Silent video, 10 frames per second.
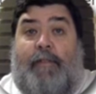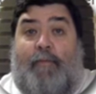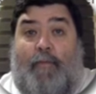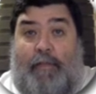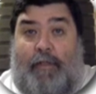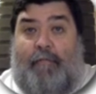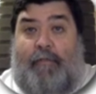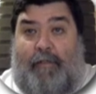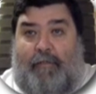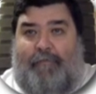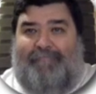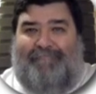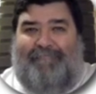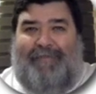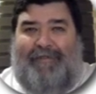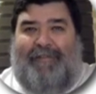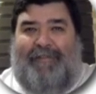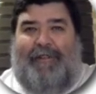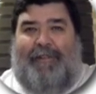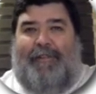talking about.
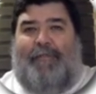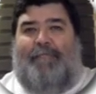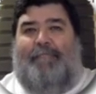Thank you.